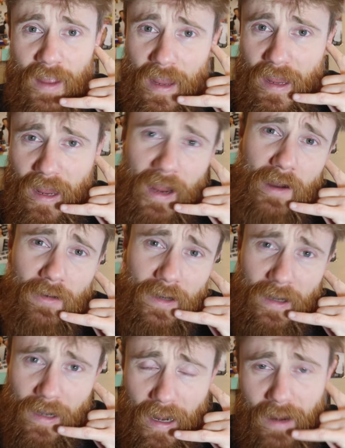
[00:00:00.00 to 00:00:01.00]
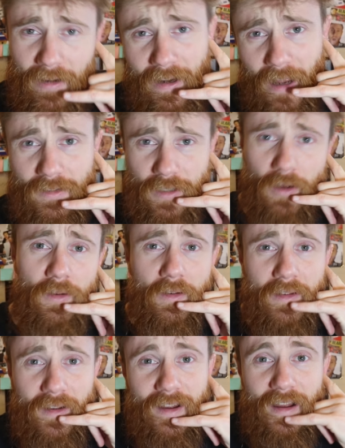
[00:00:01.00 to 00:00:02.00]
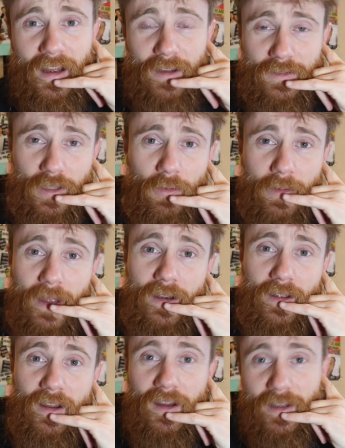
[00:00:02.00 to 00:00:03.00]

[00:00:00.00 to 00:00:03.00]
hey Eric, how's it going? How's it going, man?